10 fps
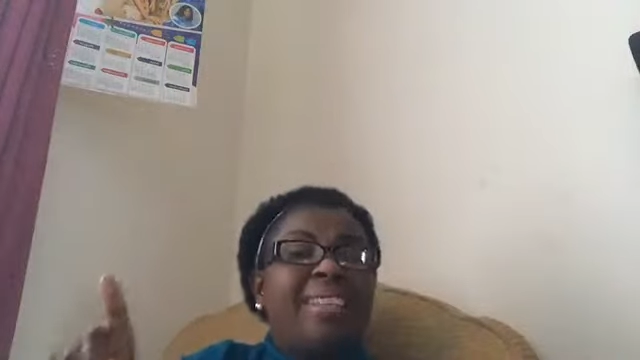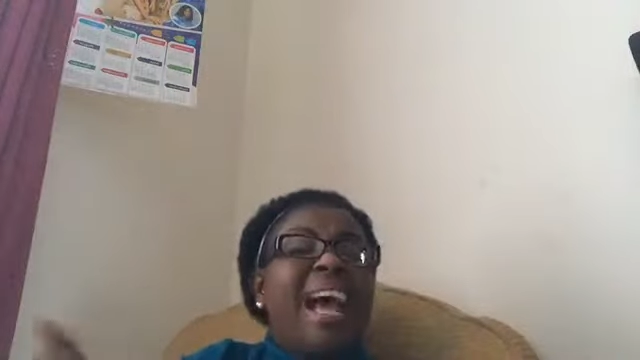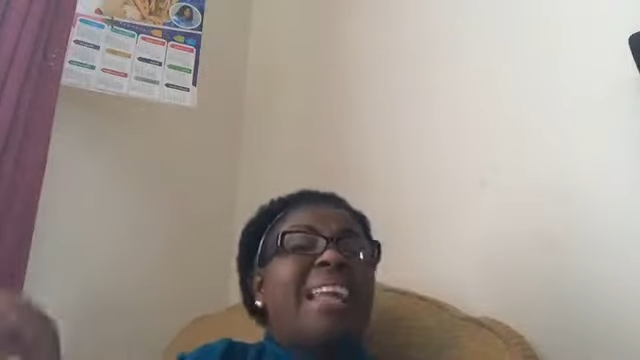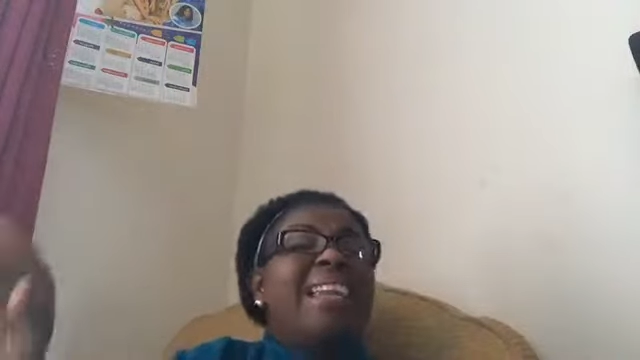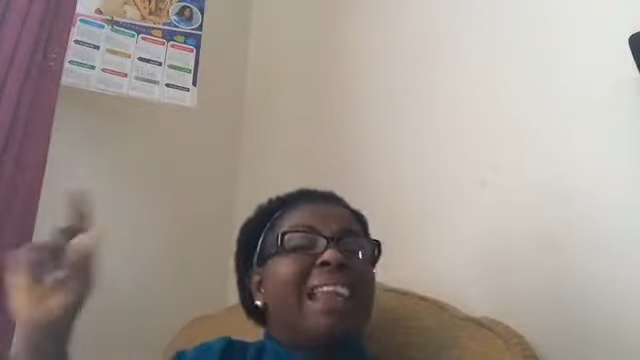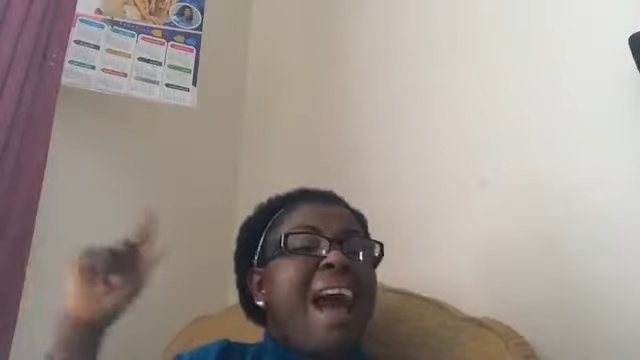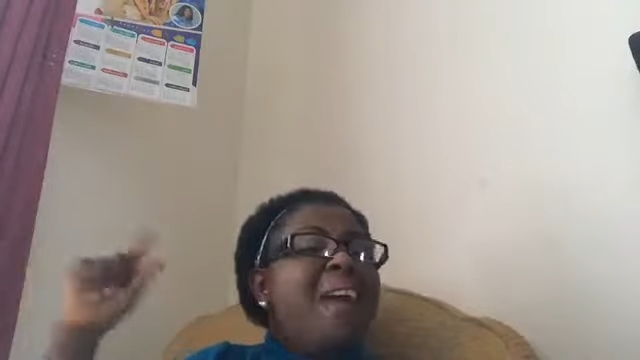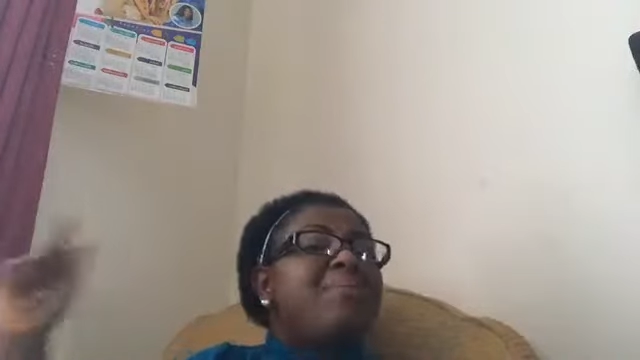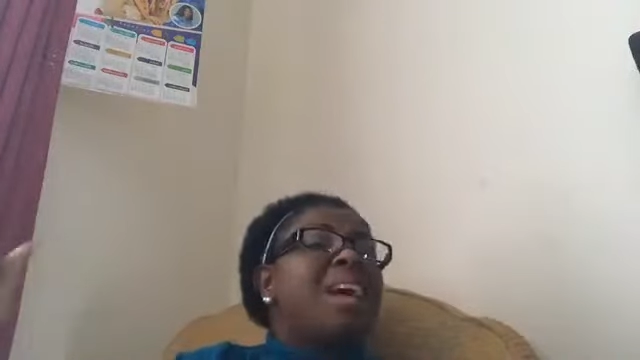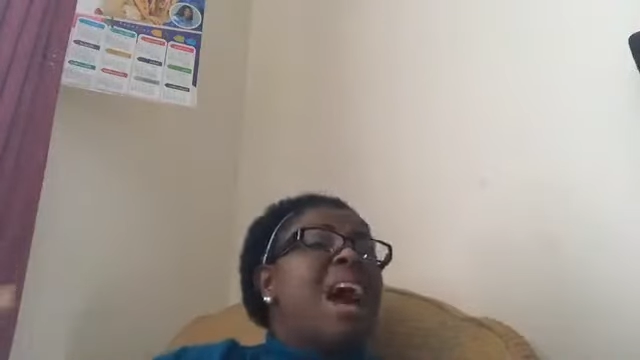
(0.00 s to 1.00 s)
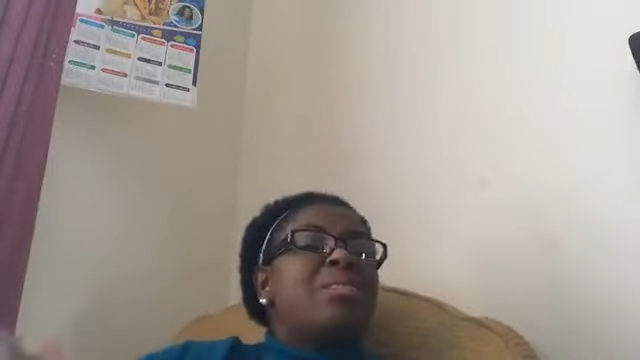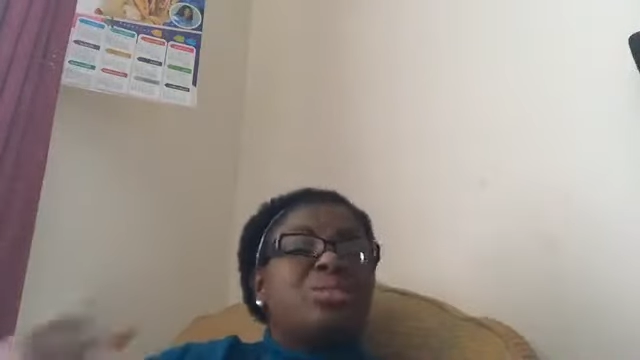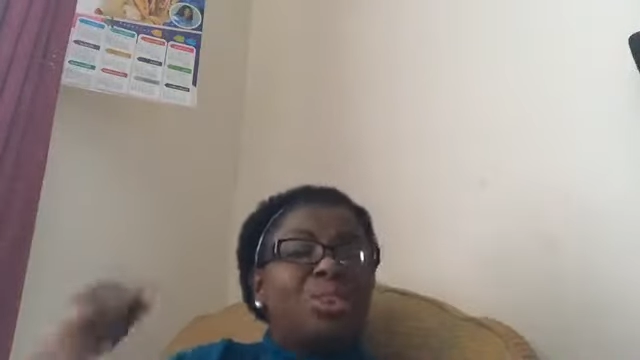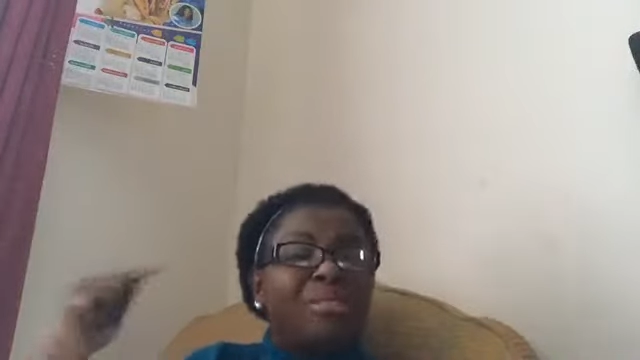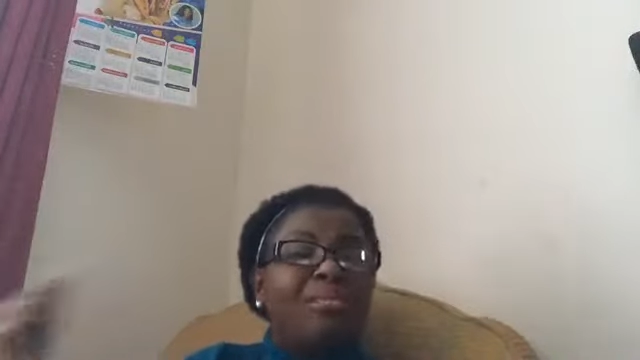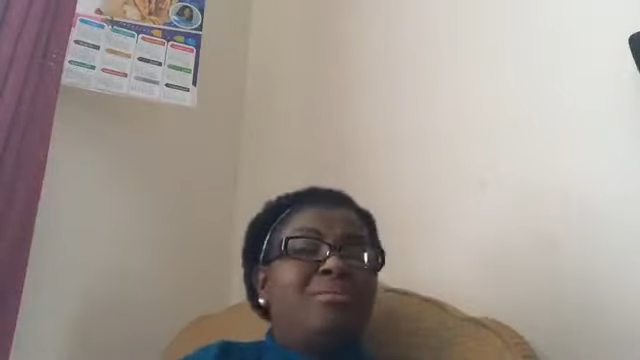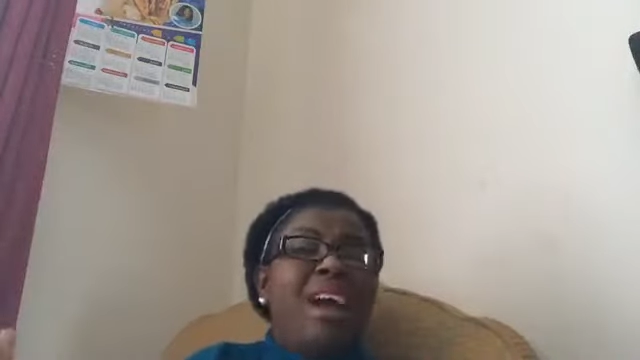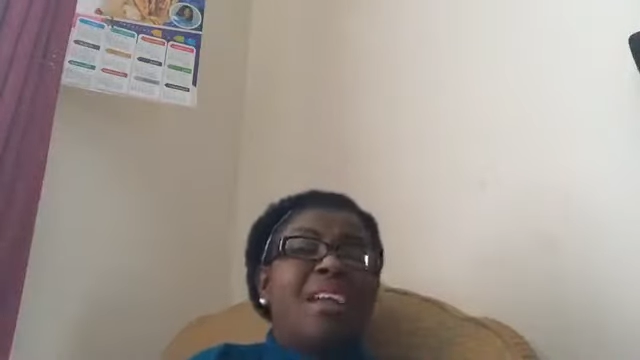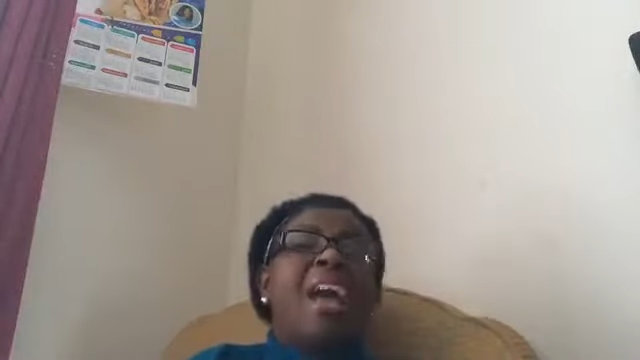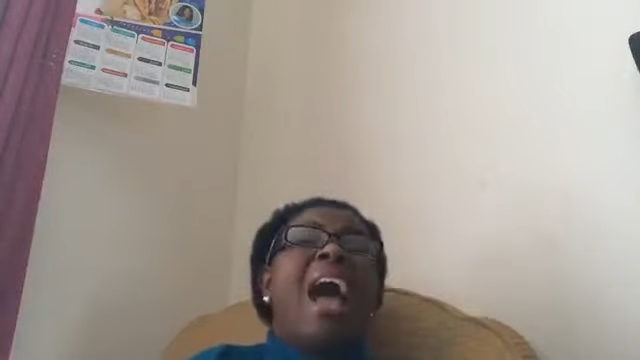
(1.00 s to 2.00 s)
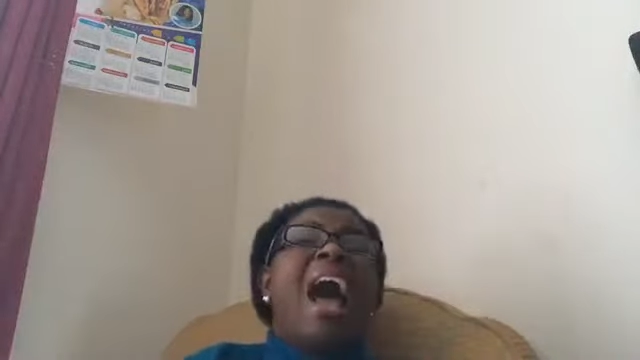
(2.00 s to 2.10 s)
their lives are turned around.